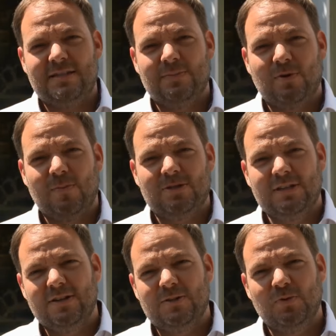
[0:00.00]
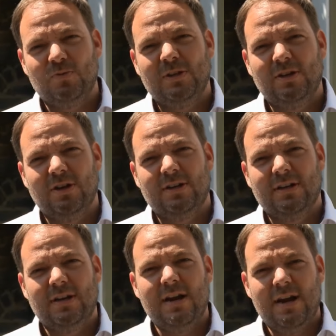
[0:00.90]
the property has boomed in
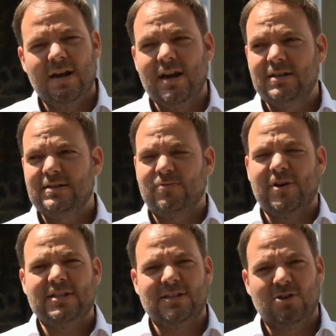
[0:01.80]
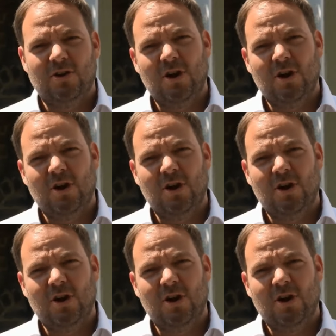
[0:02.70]
London and the rent has gone